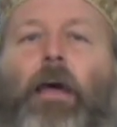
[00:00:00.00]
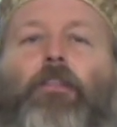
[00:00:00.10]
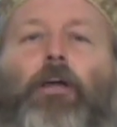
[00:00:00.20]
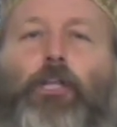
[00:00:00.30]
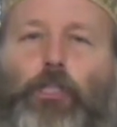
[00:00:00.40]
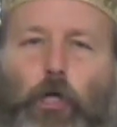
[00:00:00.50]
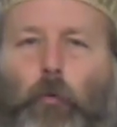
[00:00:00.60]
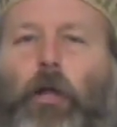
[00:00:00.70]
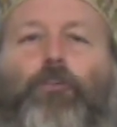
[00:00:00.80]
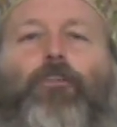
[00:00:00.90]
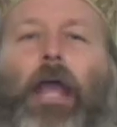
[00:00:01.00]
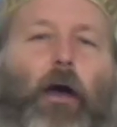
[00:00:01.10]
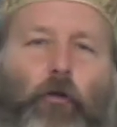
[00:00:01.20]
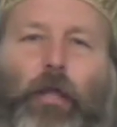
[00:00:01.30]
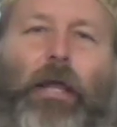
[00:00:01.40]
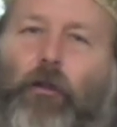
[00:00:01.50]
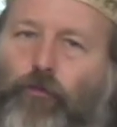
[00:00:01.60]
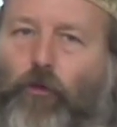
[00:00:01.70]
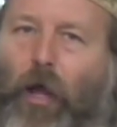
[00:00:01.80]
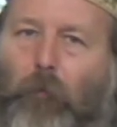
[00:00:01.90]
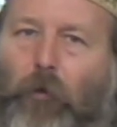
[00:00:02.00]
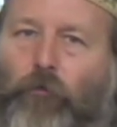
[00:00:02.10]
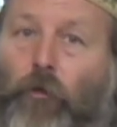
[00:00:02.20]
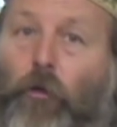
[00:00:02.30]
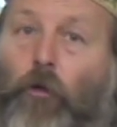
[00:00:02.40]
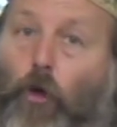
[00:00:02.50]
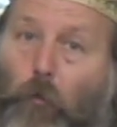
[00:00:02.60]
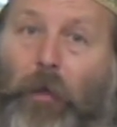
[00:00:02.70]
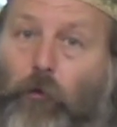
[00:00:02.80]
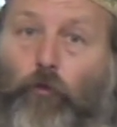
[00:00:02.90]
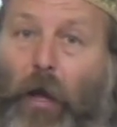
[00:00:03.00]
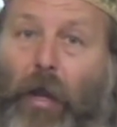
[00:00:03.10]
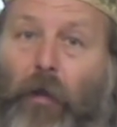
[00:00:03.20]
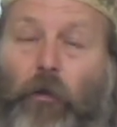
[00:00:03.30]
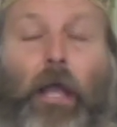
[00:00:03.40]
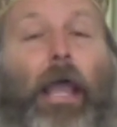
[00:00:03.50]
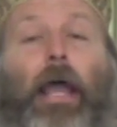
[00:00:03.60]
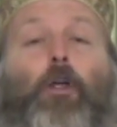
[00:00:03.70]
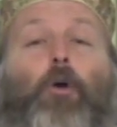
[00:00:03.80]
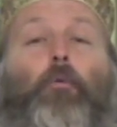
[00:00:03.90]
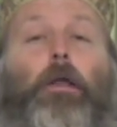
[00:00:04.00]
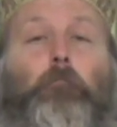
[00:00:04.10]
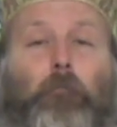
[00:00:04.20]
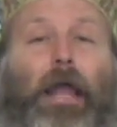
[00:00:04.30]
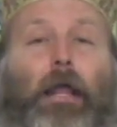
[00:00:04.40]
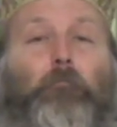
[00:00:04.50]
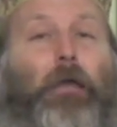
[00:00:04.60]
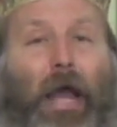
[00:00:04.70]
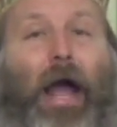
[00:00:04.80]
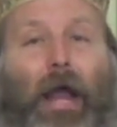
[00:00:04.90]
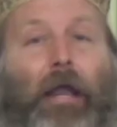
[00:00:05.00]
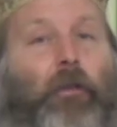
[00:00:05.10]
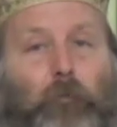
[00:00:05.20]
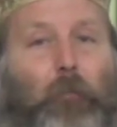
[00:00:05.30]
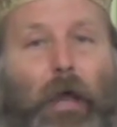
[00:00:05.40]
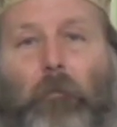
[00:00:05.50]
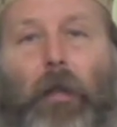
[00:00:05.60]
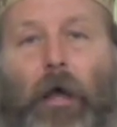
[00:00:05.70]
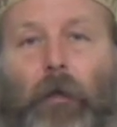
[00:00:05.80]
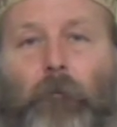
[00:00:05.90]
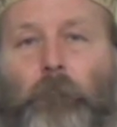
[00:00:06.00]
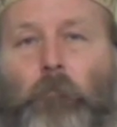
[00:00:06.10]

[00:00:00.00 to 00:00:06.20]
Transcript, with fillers: the Jewish Chaldean astronomers whom he trained and who remained behind in Babylon.